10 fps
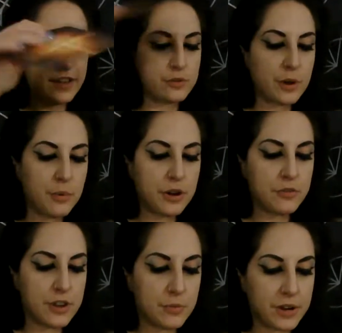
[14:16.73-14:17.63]
so I want to
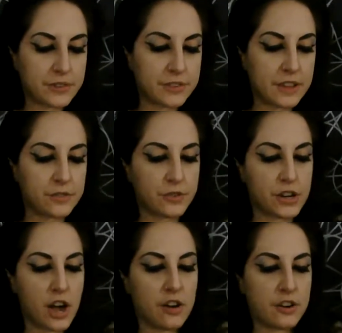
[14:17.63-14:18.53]
read what it says for
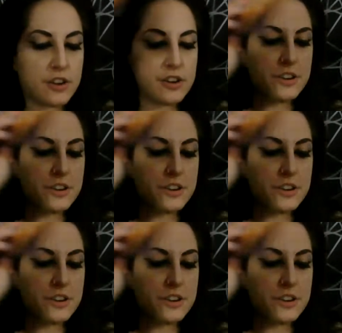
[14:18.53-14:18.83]
color.